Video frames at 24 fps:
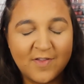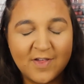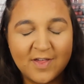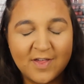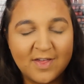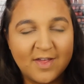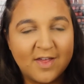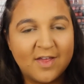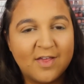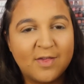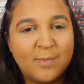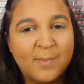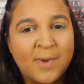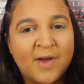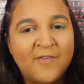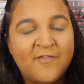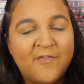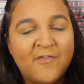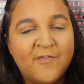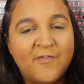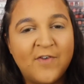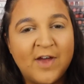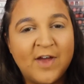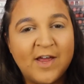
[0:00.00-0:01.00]
this is my
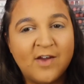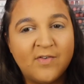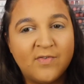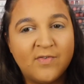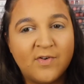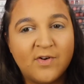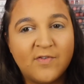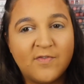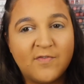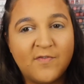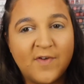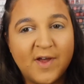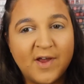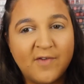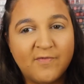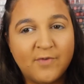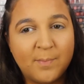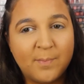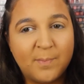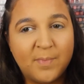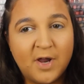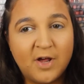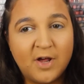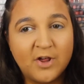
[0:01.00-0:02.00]

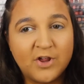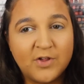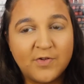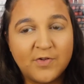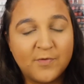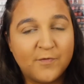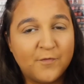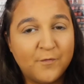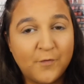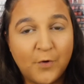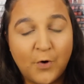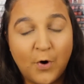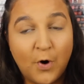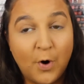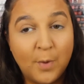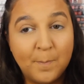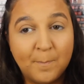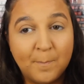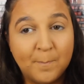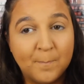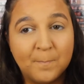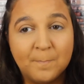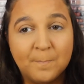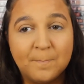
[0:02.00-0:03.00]
favourite blush
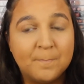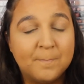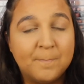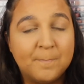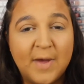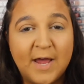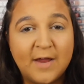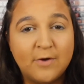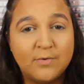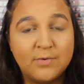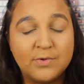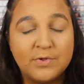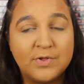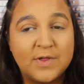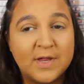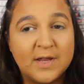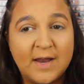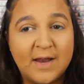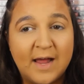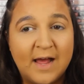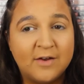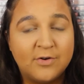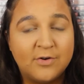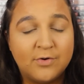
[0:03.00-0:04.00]
on pale
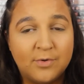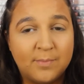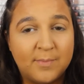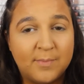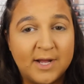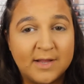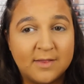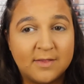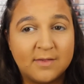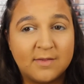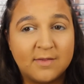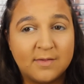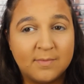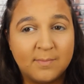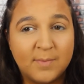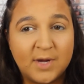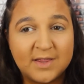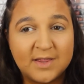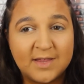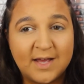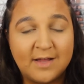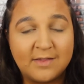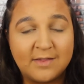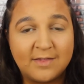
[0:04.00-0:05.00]
skin and on my
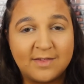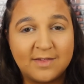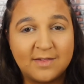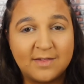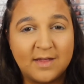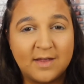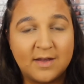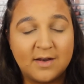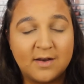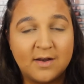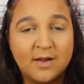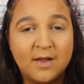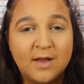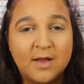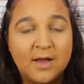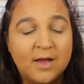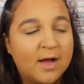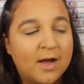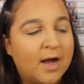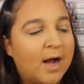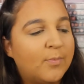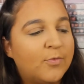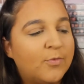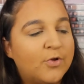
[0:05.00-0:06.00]
tan skin.
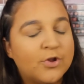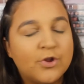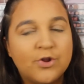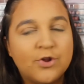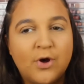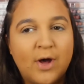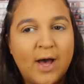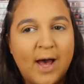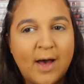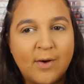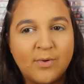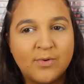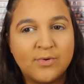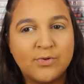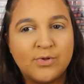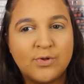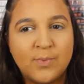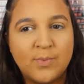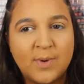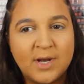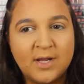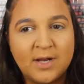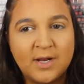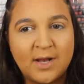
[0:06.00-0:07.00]
I'm not sure how it would
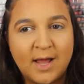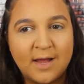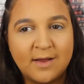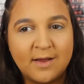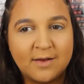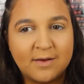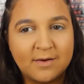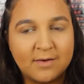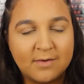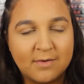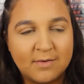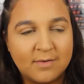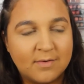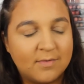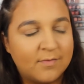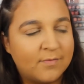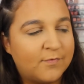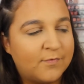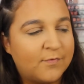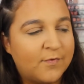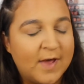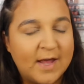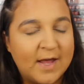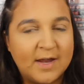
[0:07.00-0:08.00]
do any like
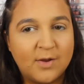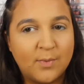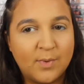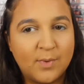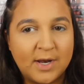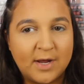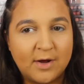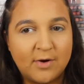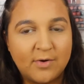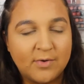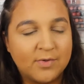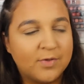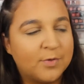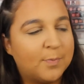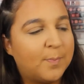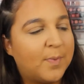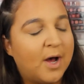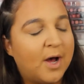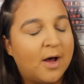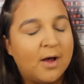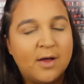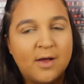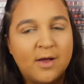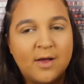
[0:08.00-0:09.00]
for anyone else,
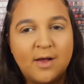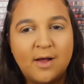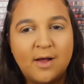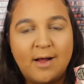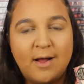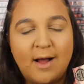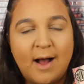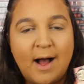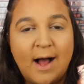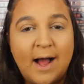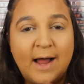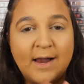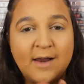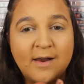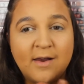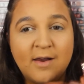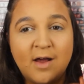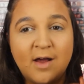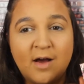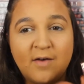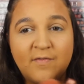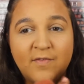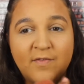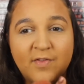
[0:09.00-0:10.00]
but I
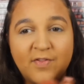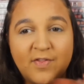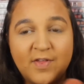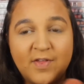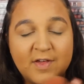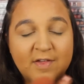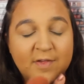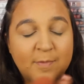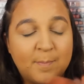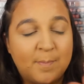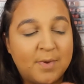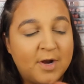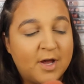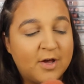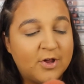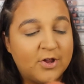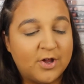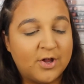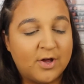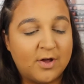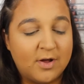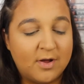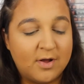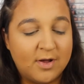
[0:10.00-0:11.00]
love this
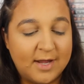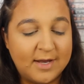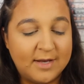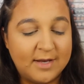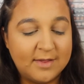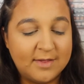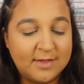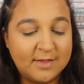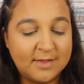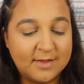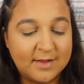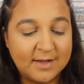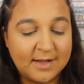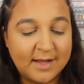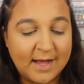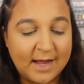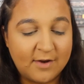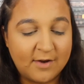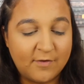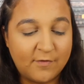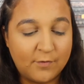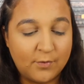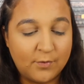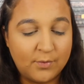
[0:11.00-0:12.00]
blusher, and this is the
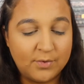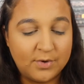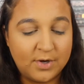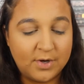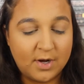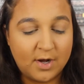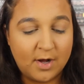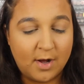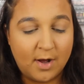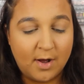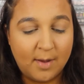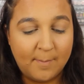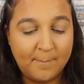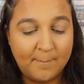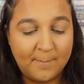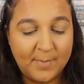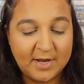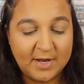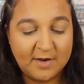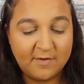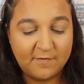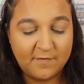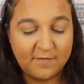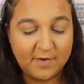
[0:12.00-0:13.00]
California
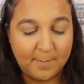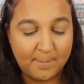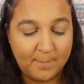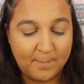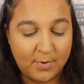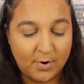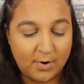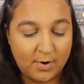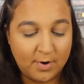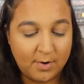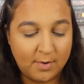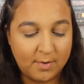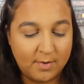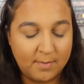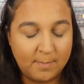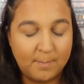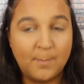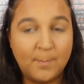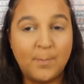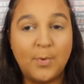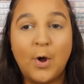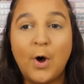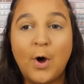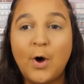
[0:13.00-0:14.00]
Benefit
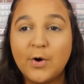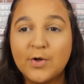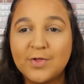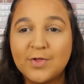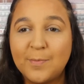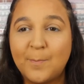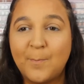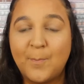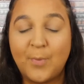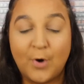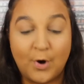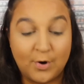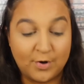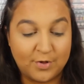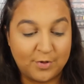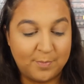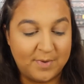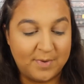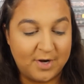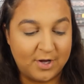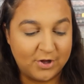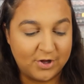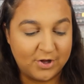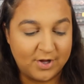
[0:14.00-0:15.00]
Box
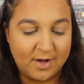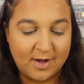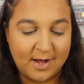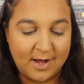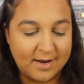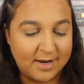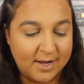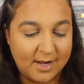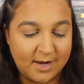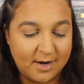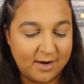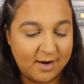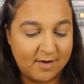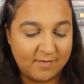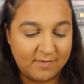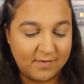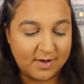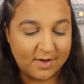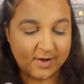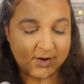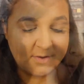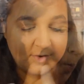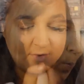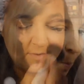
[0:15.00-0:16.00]
Blusher, and I love
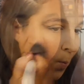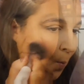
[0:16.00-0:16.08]
it.